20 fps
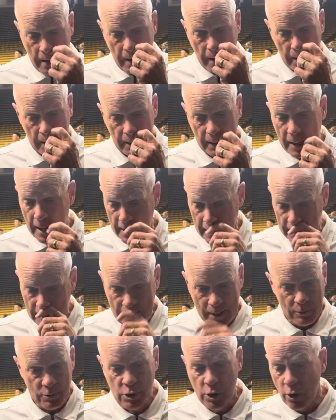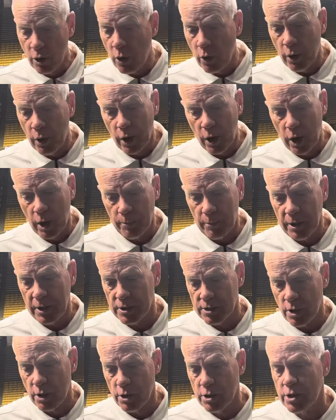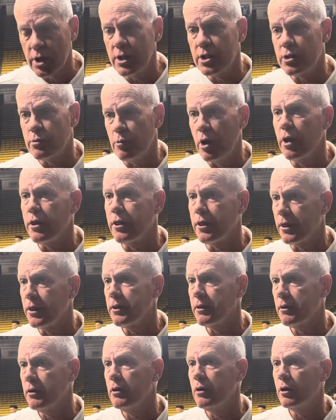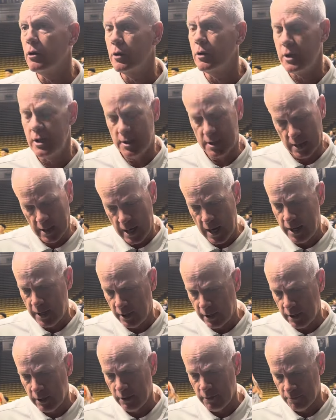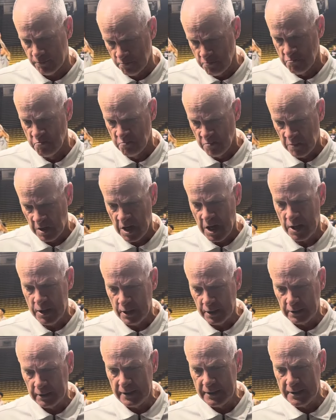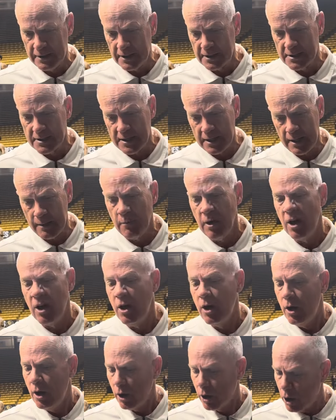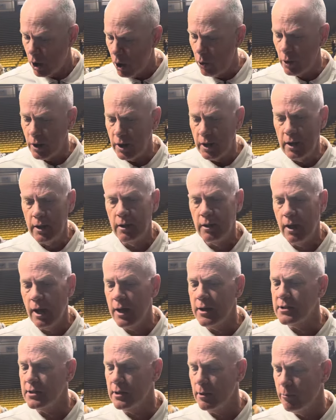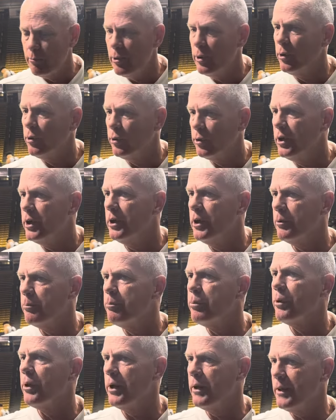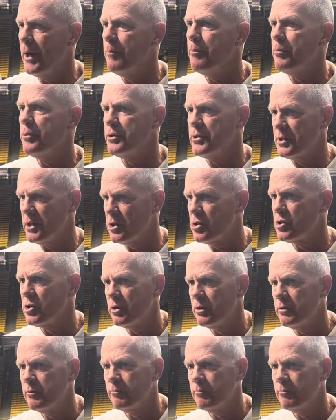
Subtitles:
the guy that keeps growing on me is RJ Smith. He's a guy that can, I think, lead this team. Cody has the ability to play that position.